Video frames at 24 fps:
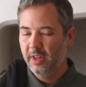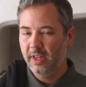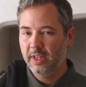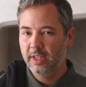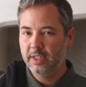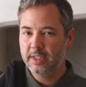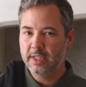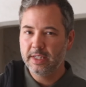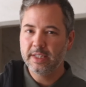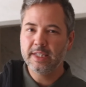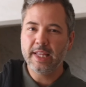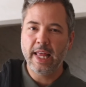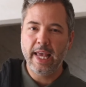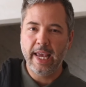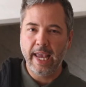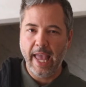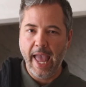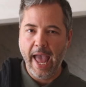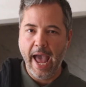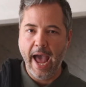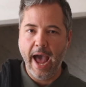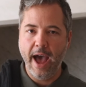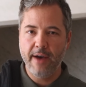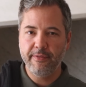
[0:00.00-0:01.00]
This is like
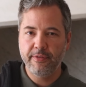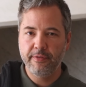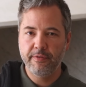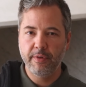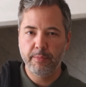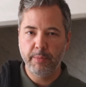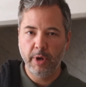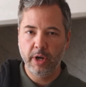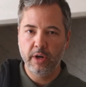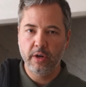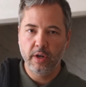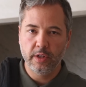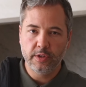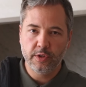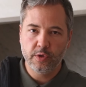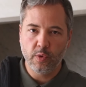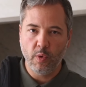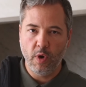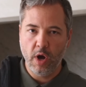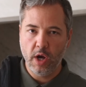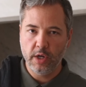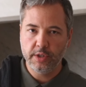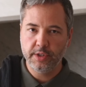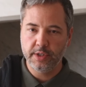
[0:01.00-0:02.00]
half of a butternut
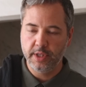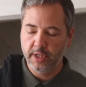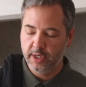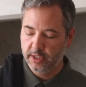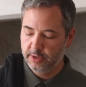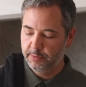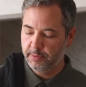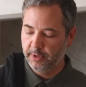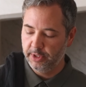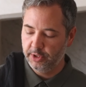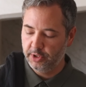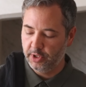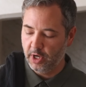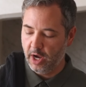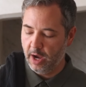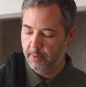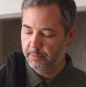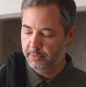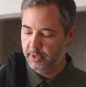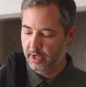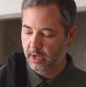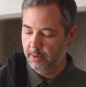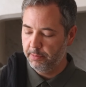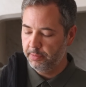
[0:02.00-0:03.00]
squash that has been
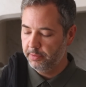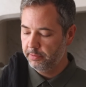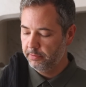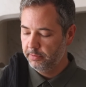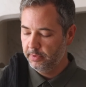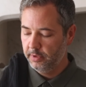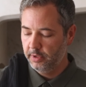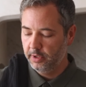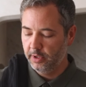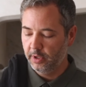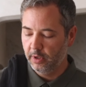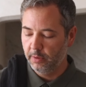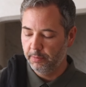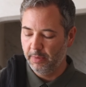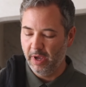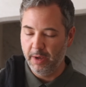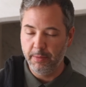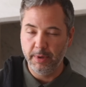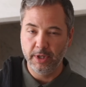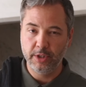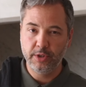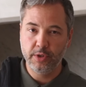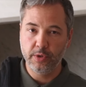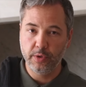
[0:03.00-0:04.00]
chopped up you know,
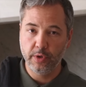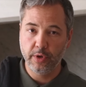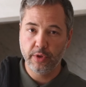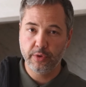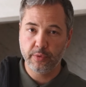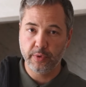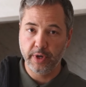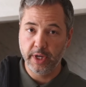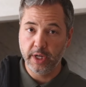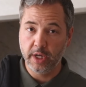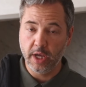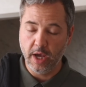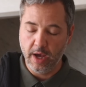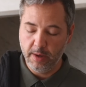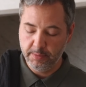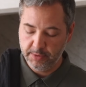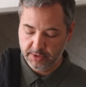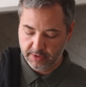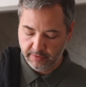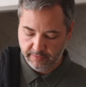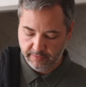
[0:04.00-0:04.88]
maybe two to three cups